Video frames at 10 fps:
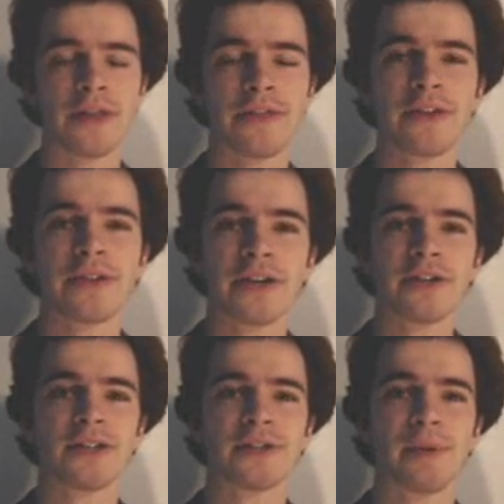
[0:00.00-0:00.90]
I think the
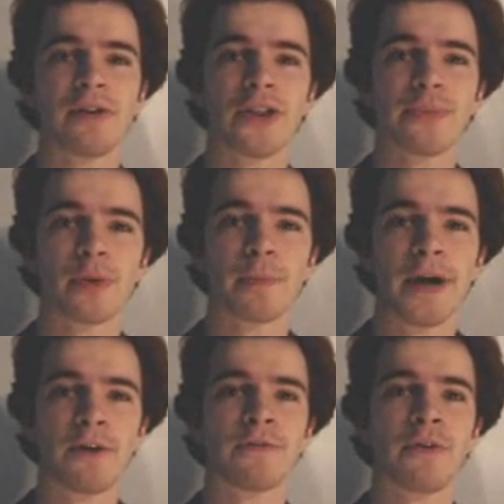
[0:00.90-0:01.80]
ending is made all the more
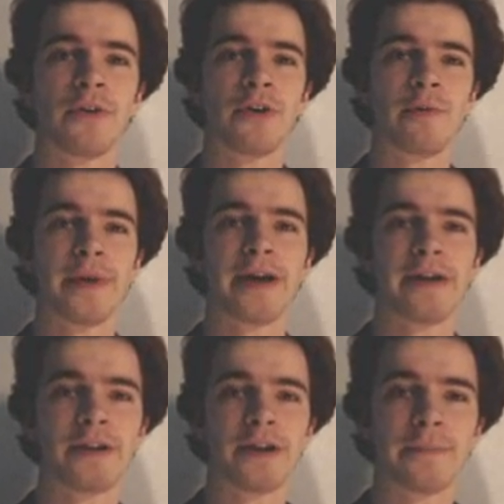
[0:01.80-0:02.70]
powerful, though,
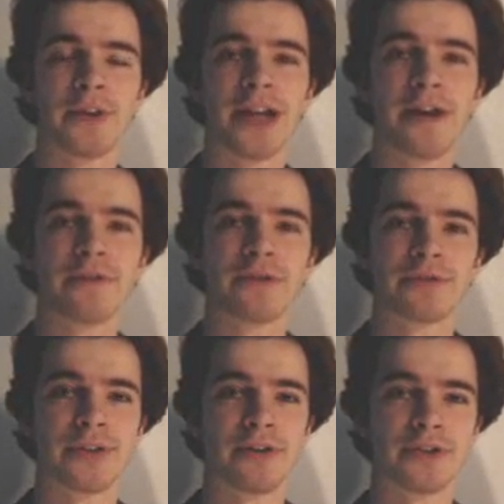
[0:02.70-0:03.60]
by allowing
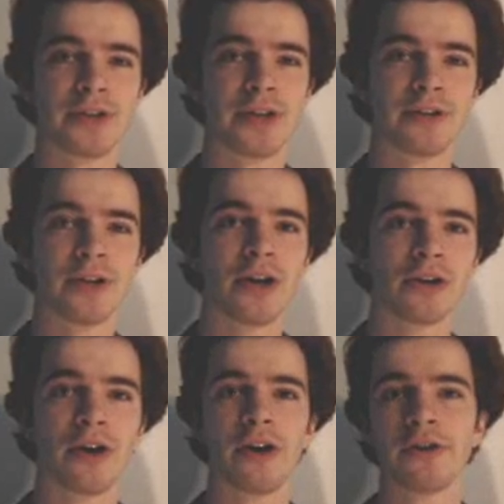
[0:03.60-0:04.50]
yourself to
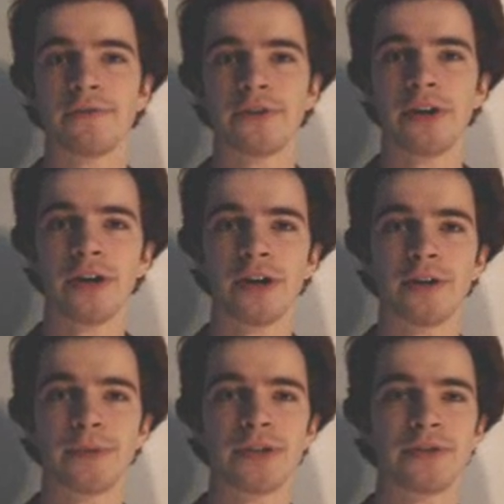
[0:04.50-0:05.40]
get caught off
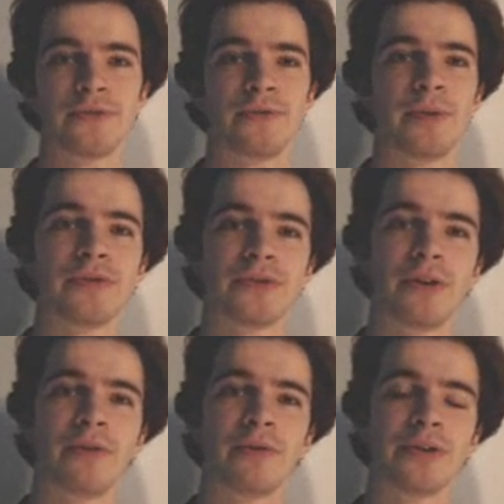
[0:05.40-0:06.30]
guard because you've been
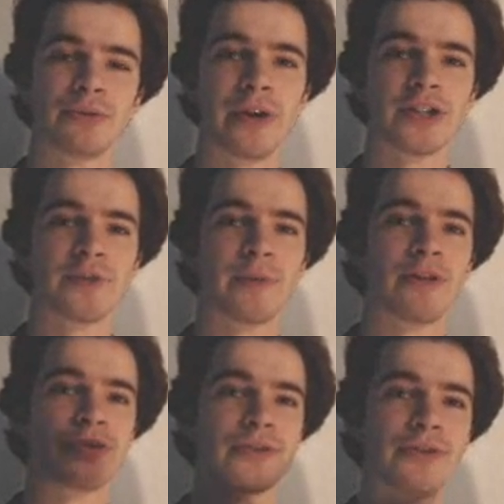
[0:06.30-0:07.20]
so entranced by
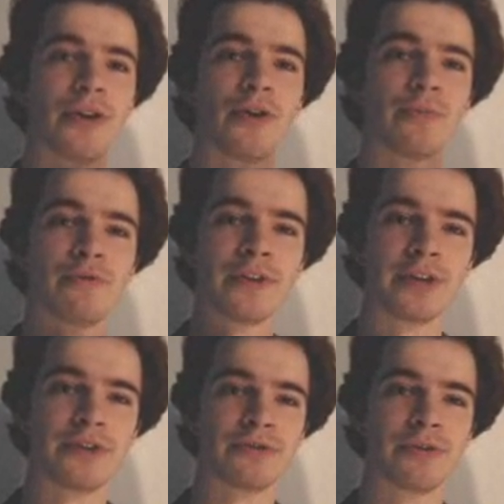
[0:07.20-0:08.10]
the slow-moving
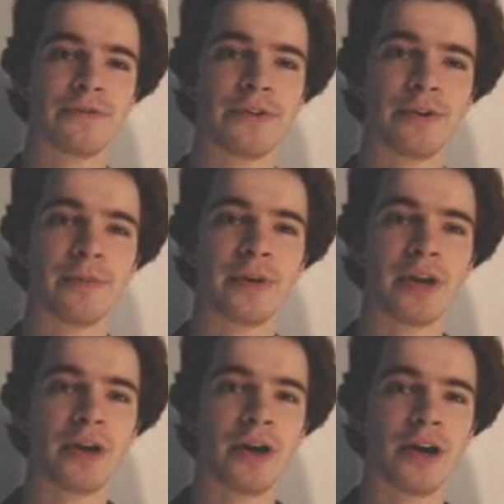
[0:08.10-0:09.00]
nature of the film
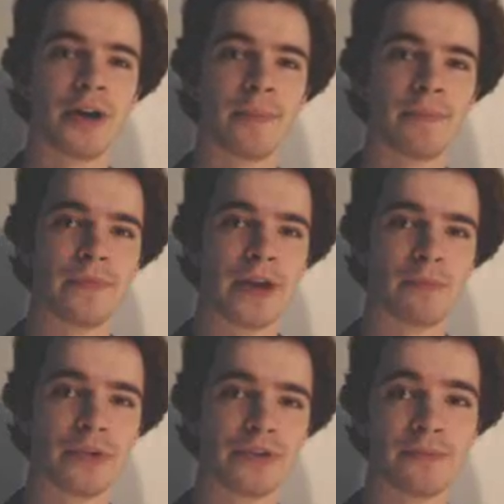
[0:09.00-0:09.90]

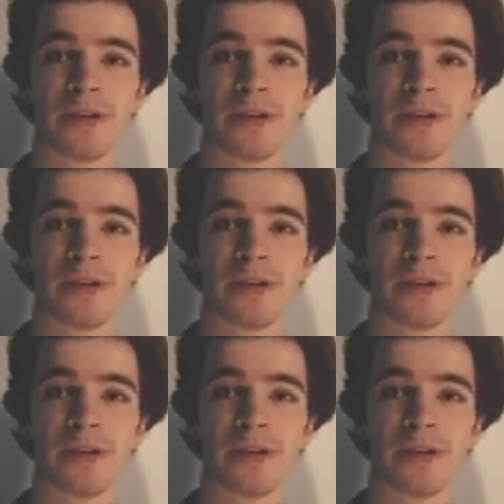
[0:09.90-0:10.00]
that once